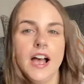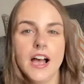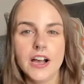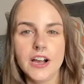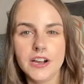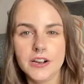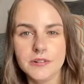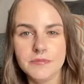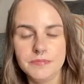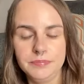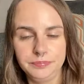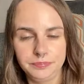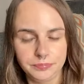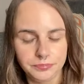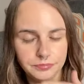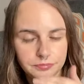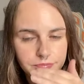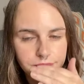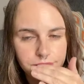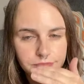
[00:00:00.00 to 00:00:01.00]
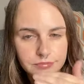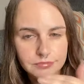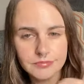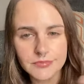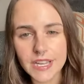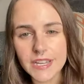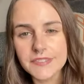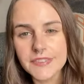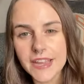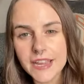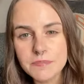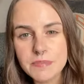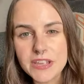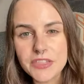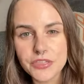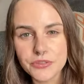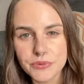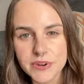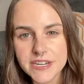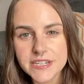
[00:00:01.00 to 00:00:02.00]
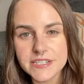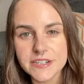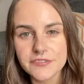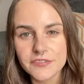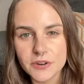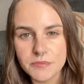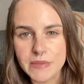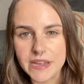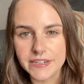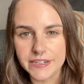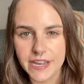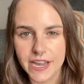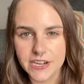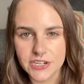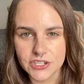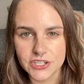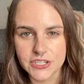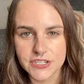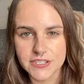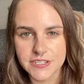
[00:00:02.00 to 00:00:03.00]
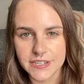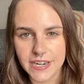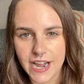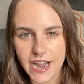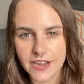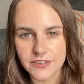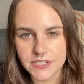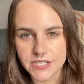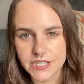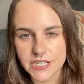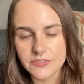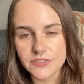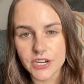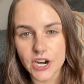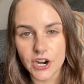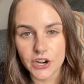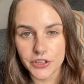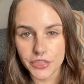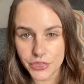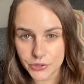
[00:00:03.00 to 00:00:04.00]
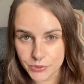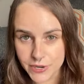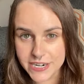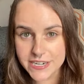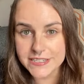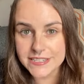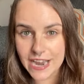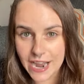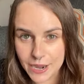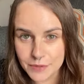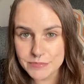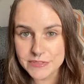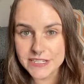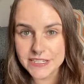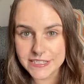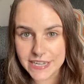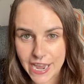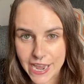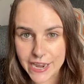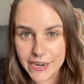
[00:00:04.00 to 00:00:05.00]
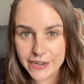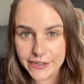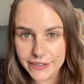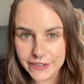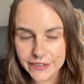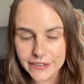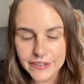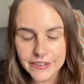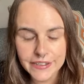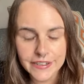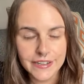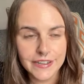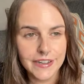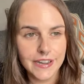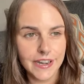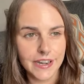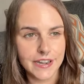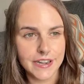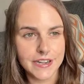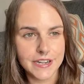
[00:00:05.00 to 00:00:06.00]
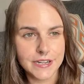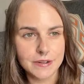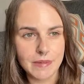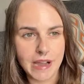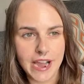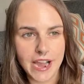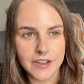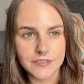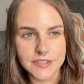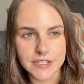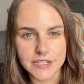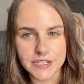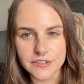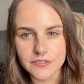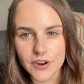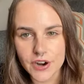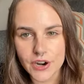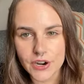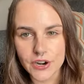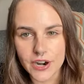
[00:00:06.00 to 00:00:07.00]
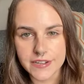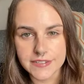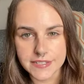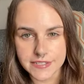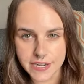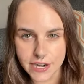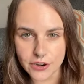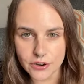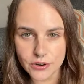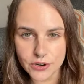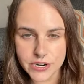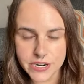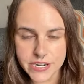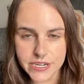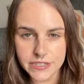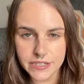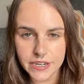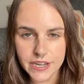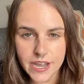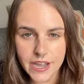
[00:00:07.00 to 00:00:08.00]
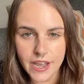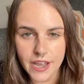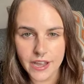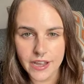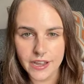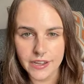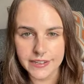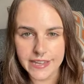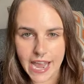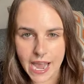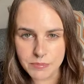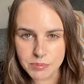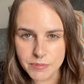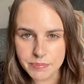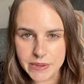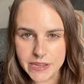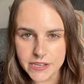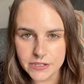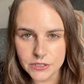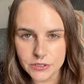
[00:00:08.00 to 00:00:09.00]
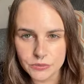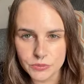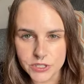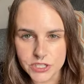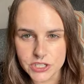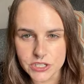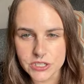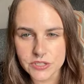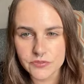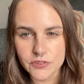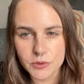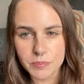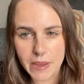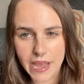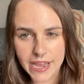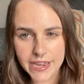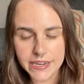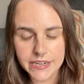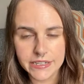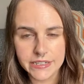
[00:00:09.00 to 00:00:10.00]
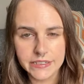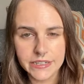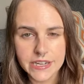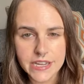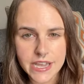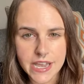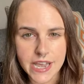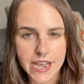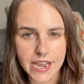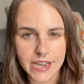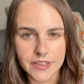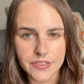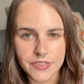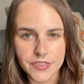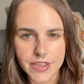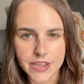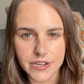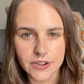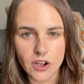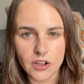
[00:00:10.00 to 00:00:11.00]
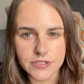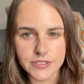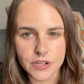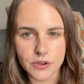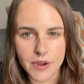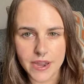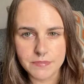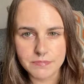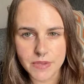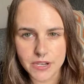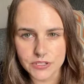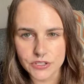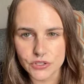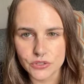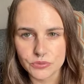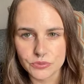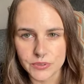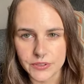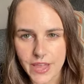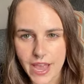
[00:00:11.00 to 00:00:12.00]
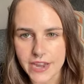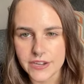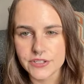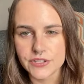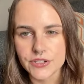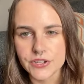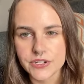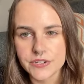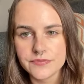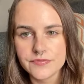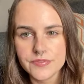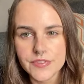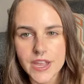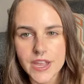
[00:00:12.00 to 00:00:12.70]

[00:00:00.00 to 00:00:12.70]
Um, they gave me three different medications that I have to give to her three times a day. Um, I have to give her a steroid, a gabapentin, which is for pain, and then also a muscle relaxer.